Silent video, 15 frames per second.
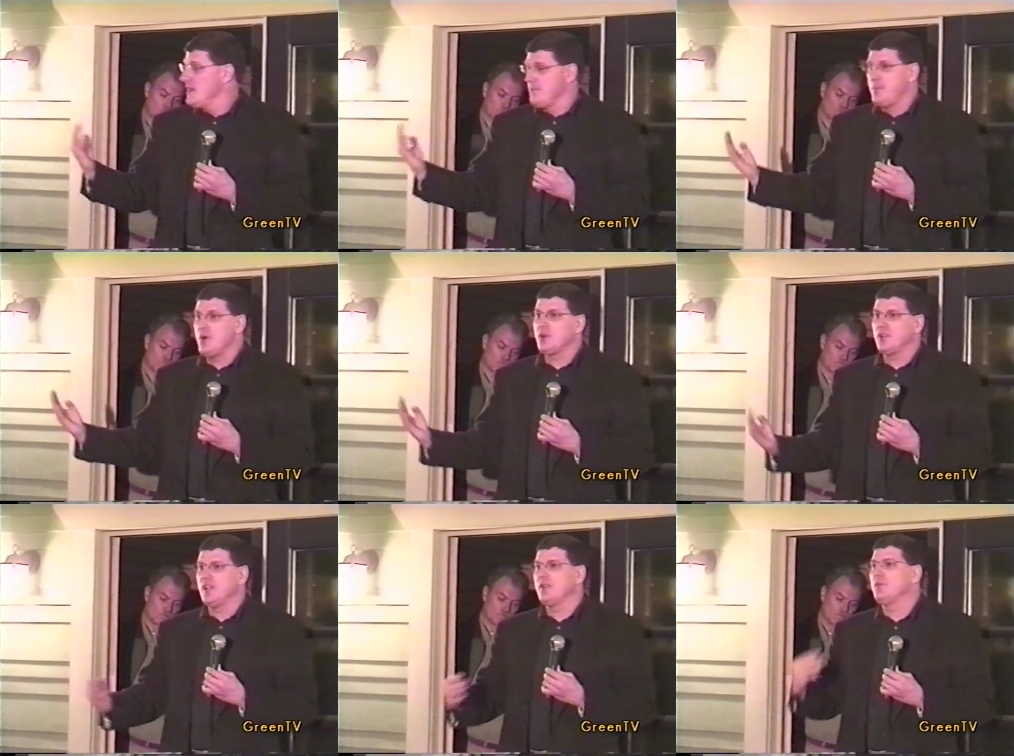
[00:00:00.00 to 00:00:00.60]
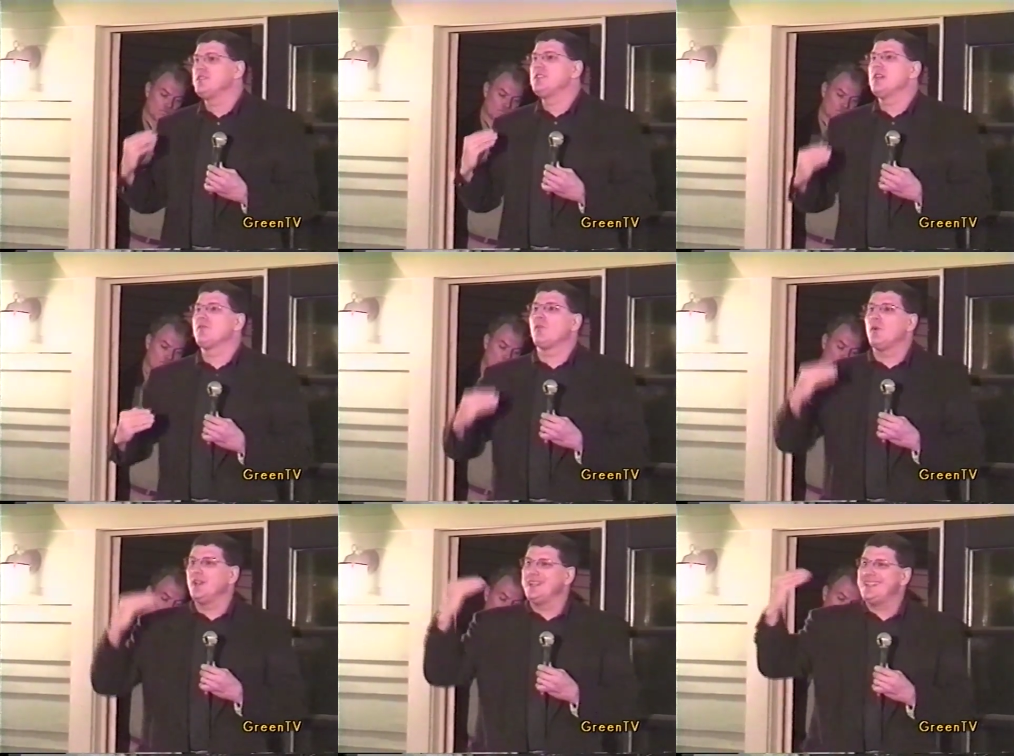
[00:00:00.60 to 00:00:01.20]
Bill Clinton was
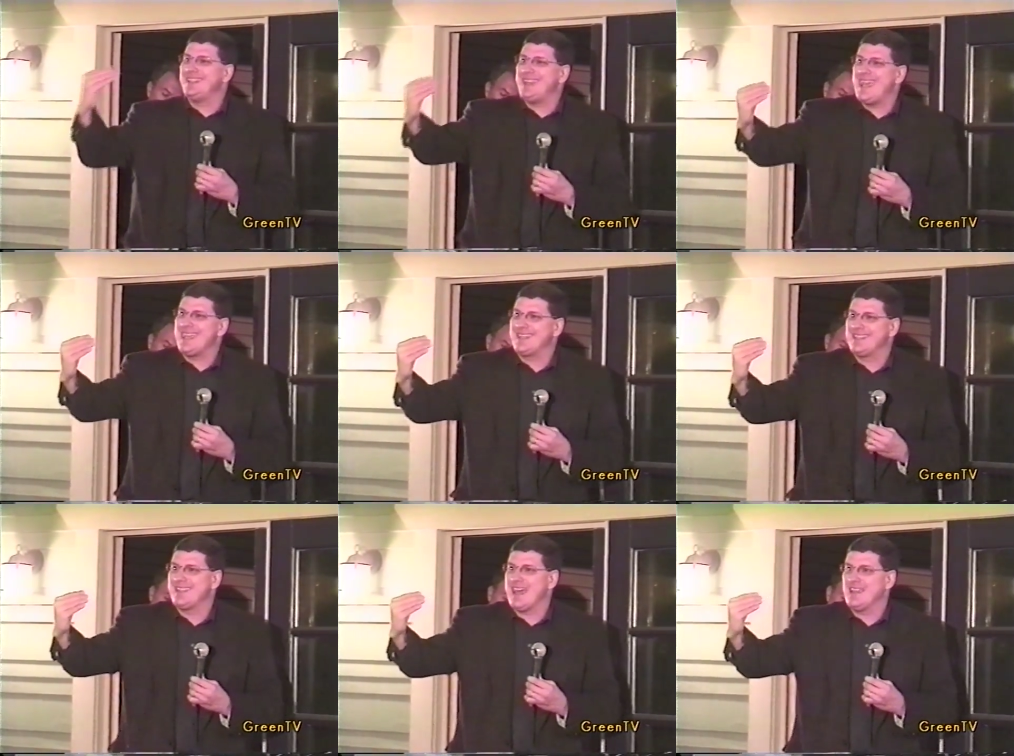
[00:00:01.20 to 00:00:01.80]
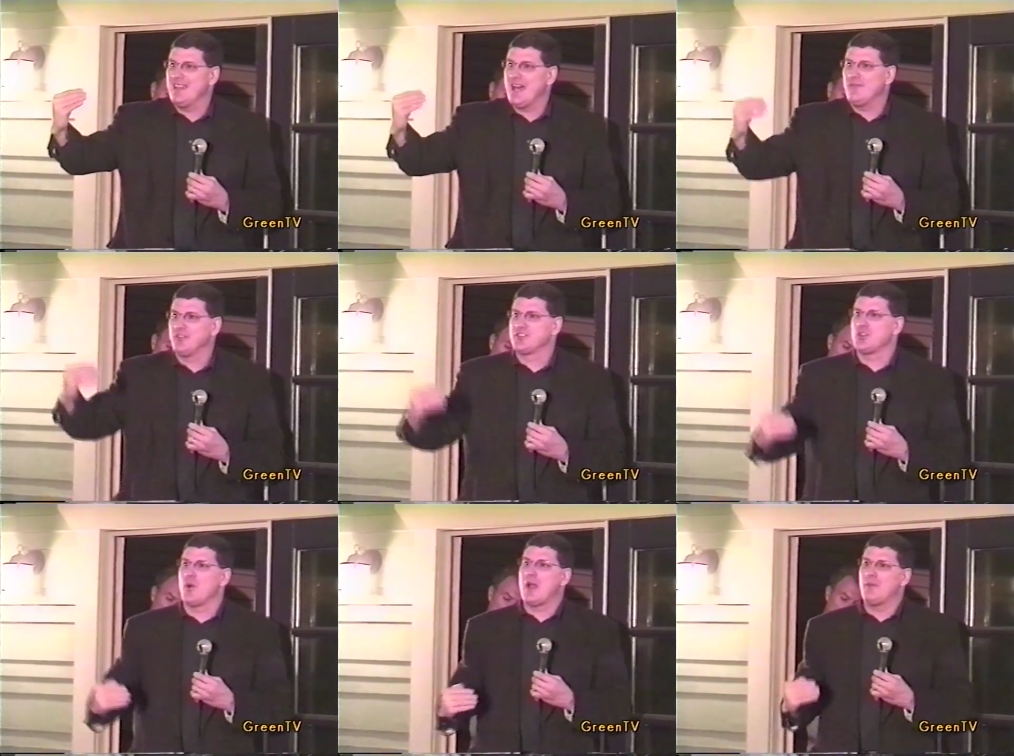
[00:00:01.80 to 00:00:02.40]
never willing to take it to that level.
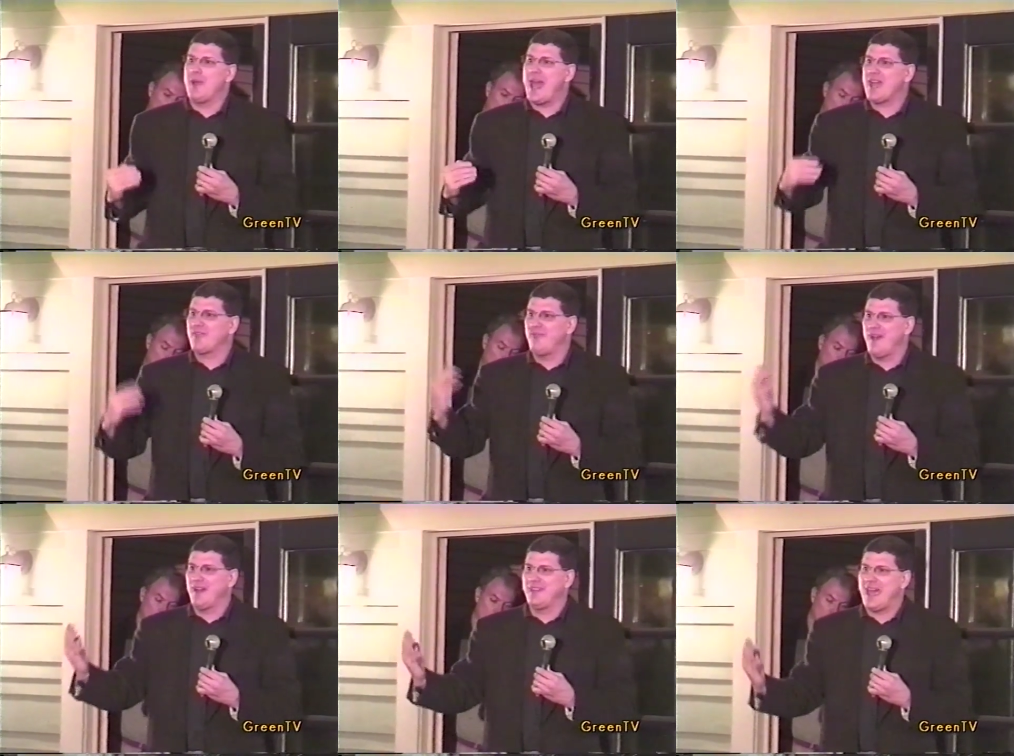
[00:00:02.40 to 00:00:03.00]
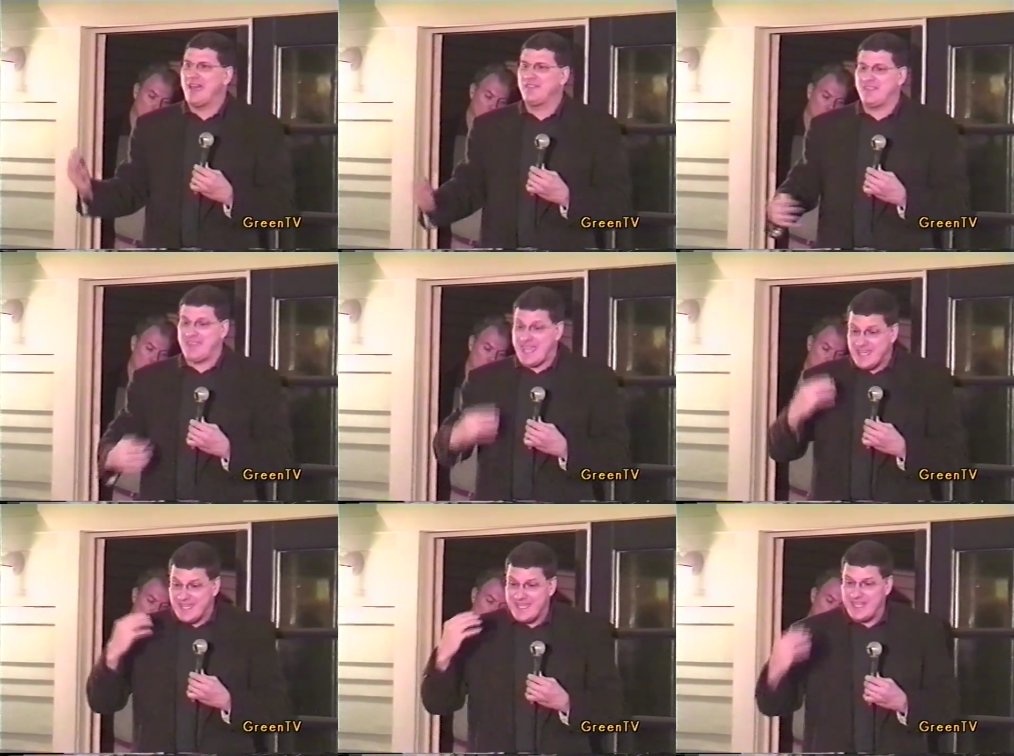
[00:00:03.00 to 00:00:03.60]
So Iraq found out that
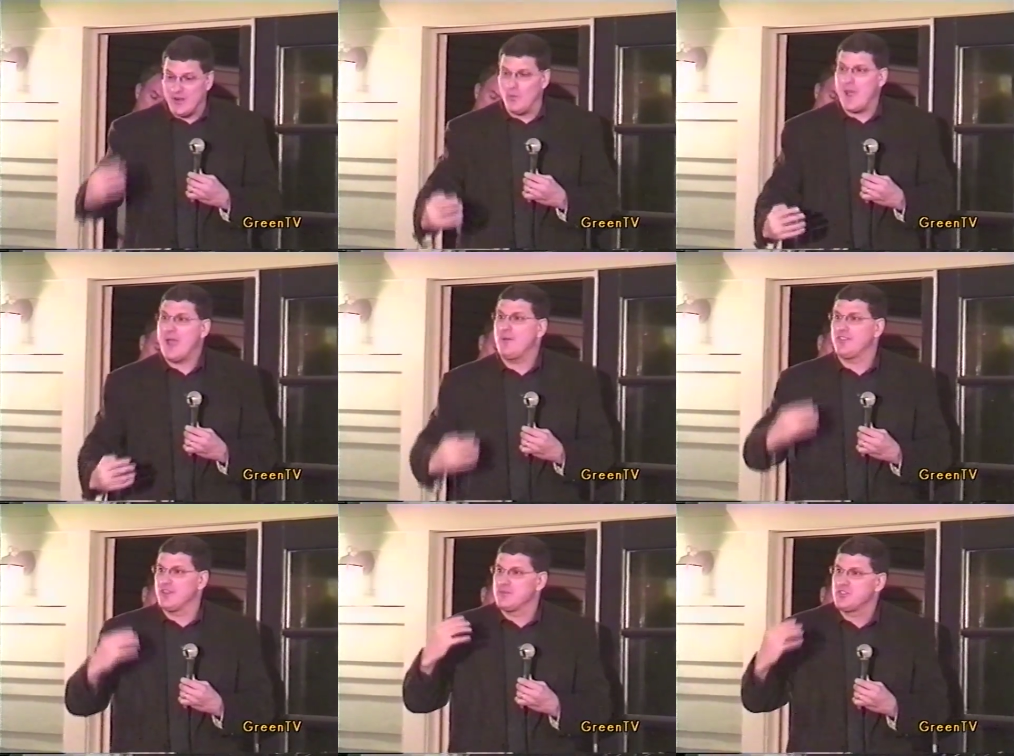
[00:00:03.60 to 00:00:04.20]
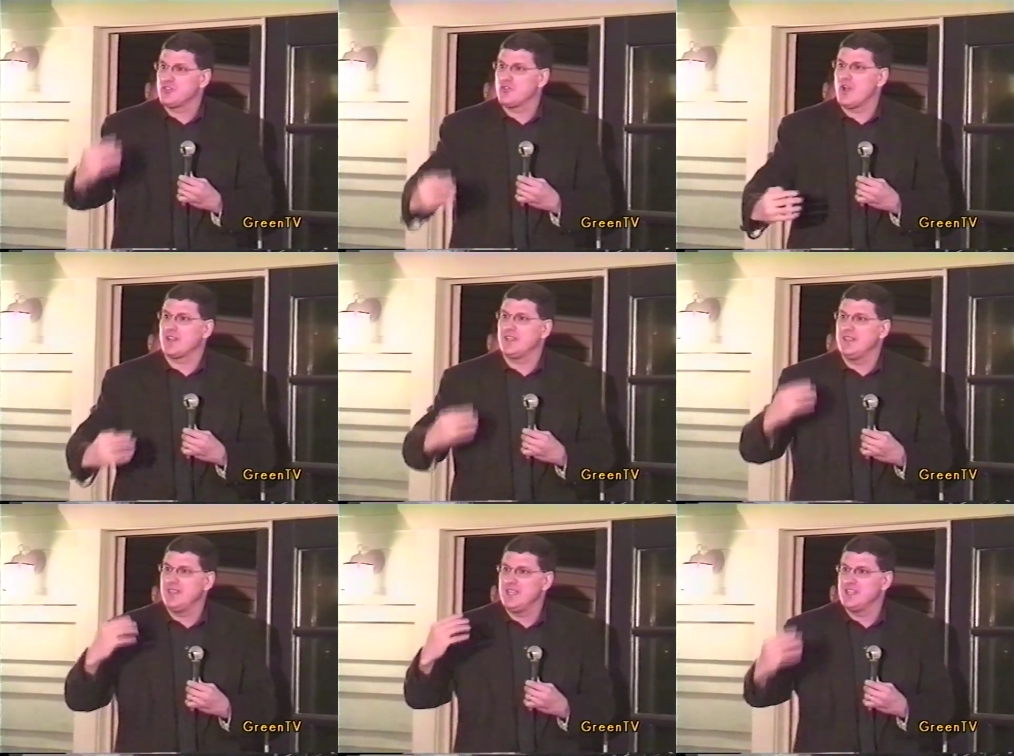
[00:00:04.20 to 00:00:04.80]
they could get away with
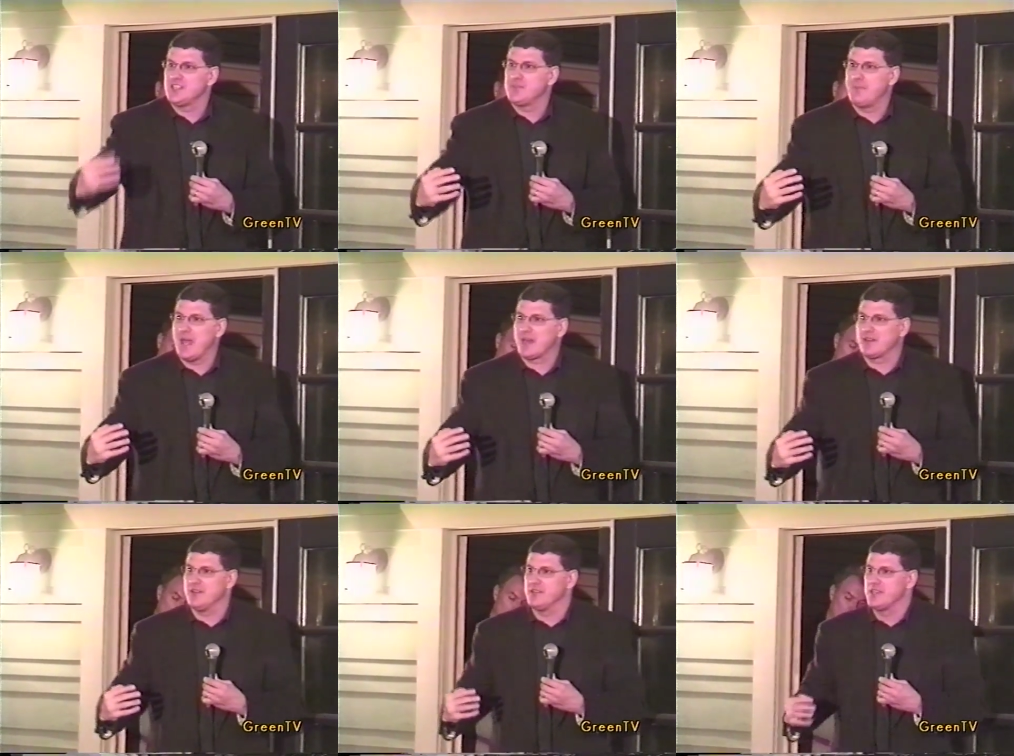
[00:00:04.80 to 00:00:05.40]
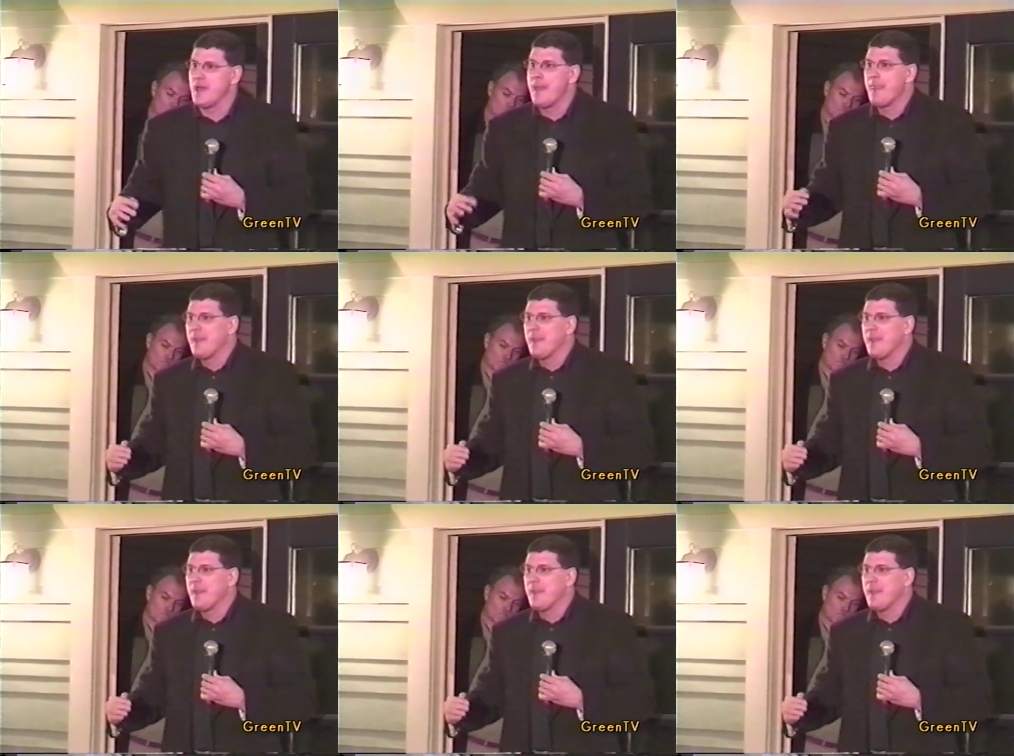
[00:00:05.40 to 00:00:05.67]
obstructing the inspectors.